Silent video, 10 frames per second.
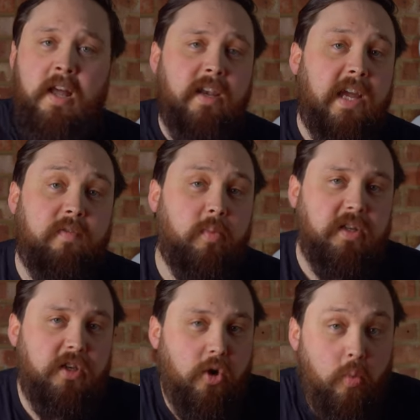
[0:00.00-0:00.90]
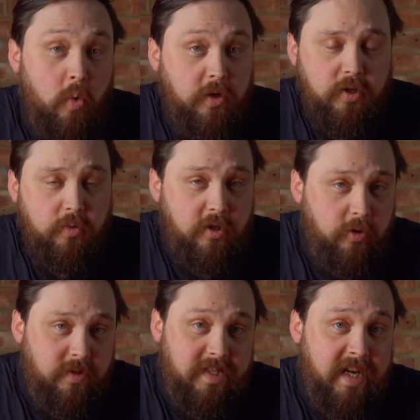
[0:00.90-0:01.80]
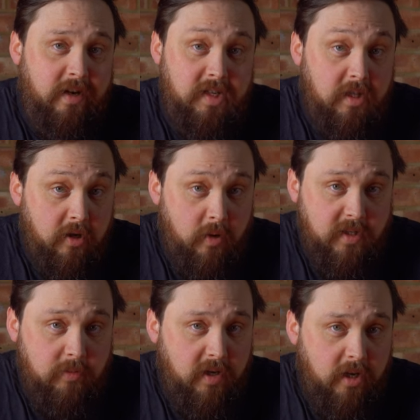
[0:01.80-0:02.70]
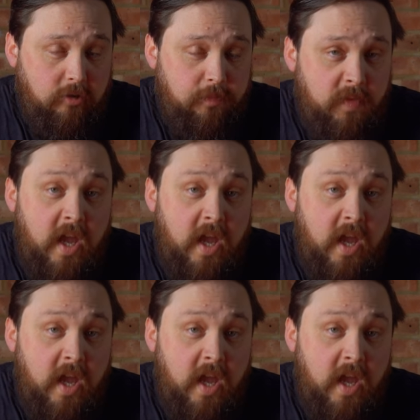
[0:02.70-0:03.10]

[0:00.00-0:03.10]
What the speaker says: let everybody know what you use down in the comments below.